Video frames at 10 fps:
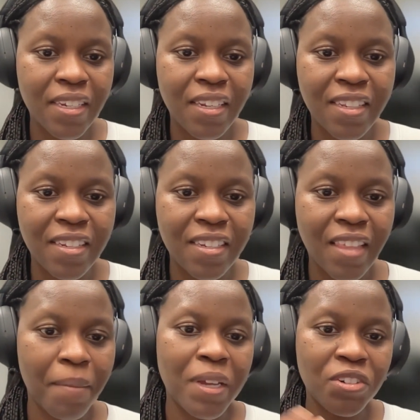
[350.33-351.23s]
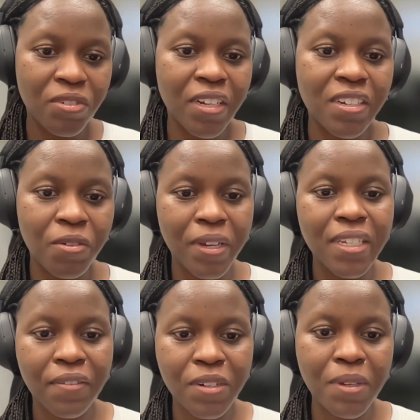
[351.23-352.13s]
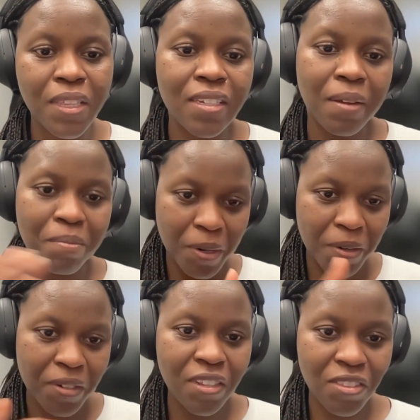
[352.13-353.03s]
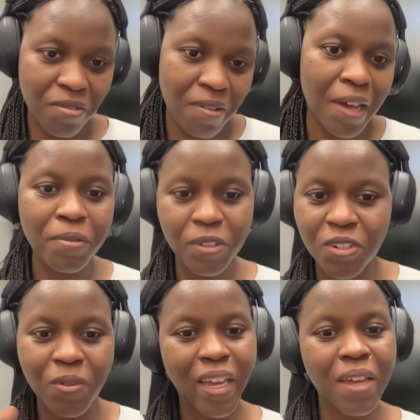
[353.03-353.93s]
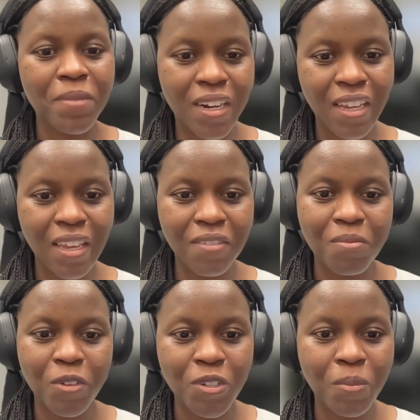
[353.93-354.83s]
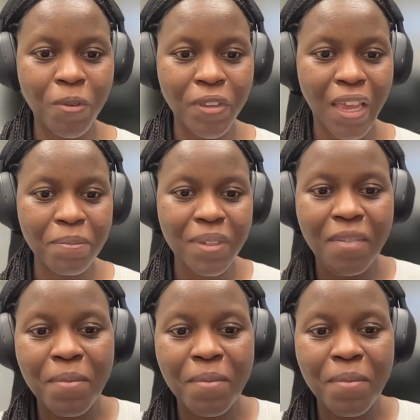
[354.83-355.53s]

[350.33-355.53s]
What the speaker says: And that mentor doesn't always have to be the same person throughout, which is why I'm going to give multiple names.